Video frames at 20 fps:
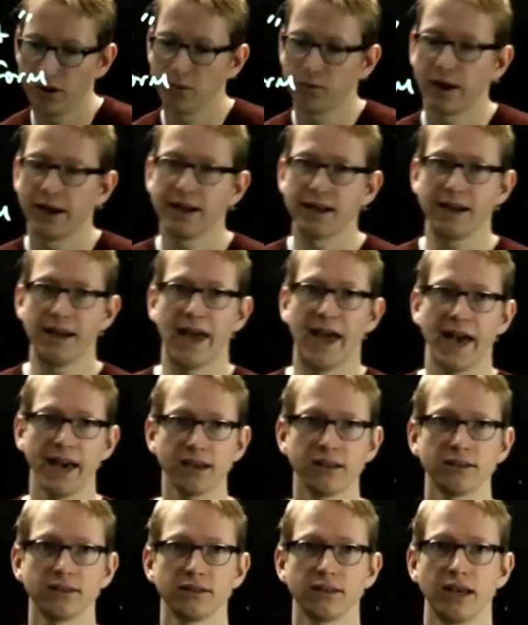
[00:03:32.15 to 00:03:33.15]
to write
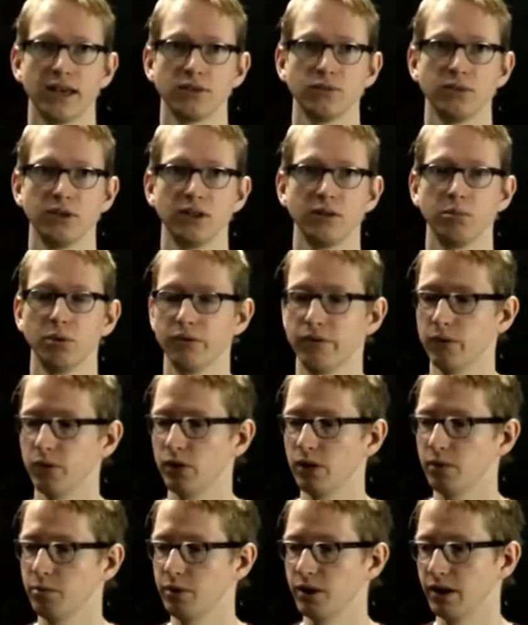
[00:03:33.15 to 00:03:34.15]
x as we did
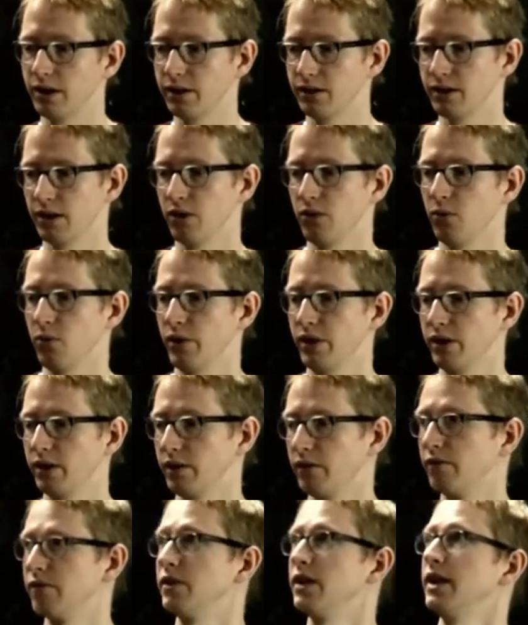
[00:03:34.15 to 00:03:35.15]
before because I don't want to
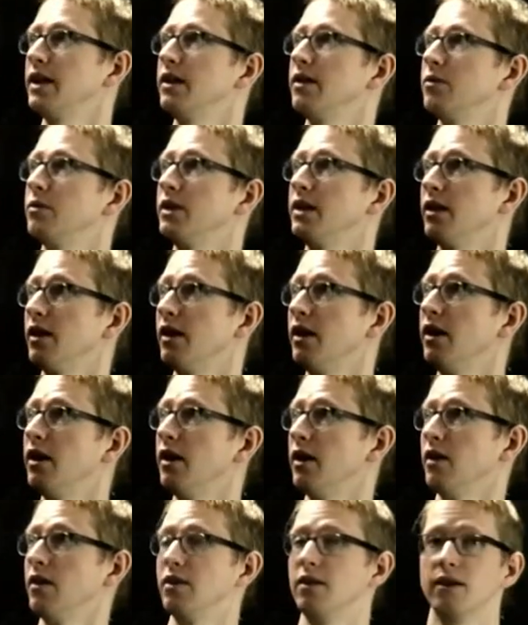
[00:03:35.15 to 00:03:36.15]
conflate it with
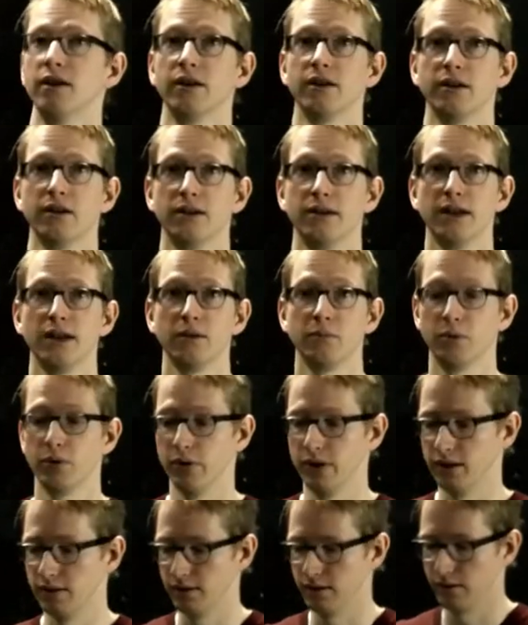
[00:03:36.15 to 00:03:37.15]
the data
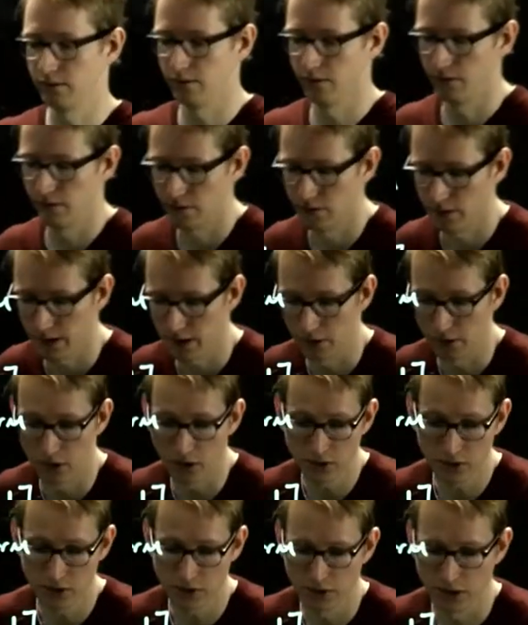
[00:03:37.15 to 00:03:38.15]
points that are
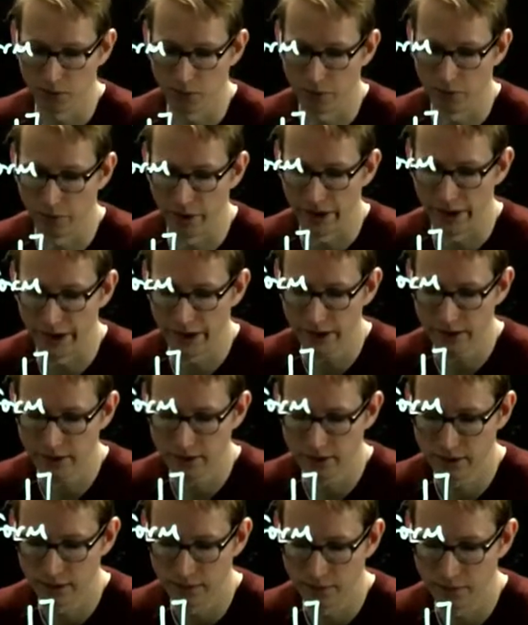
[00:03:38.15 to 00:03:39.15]
also labeled by
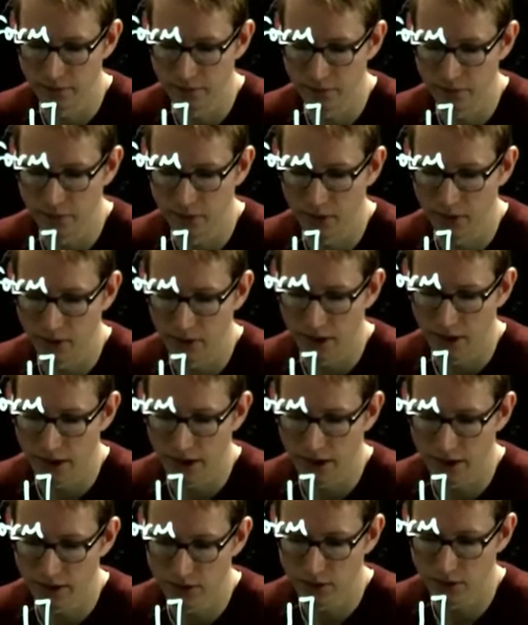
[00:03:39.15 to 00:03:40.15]
x.
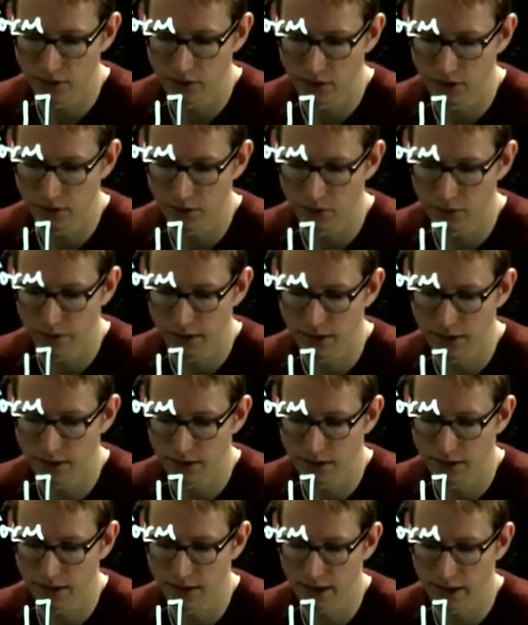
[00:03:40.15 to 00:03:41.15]
And so instead we'll write this
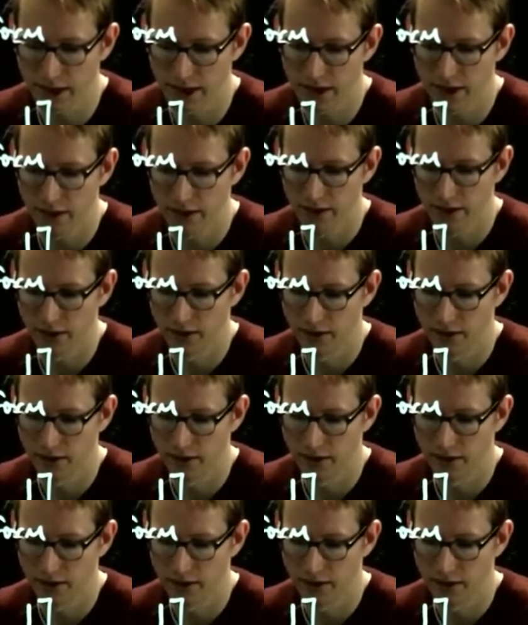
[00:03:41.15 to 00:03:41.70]
as a